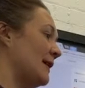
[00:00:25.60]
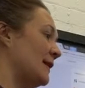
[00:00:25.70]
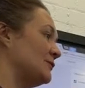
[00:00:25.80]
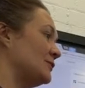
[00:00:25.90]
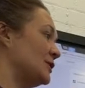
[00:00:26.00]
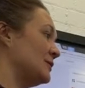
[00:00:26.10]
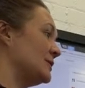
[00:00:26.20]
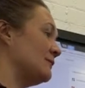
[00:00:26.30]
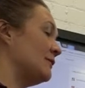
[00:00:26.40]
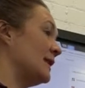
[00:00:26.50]
It's equally
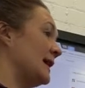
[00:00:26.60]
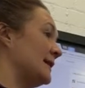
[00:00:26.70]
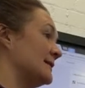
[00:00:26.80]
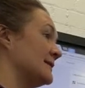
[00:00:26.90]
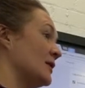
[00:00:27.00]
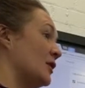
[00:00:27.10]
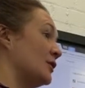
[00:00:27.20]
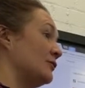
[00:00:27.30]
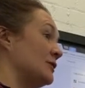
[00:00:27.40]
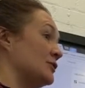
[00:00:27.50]
important to reflect on the
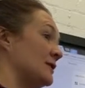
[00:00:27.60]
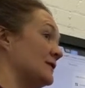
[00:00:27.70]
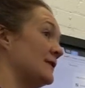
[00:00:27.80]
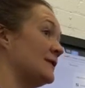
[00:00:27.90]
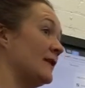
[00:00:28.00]
role staff play in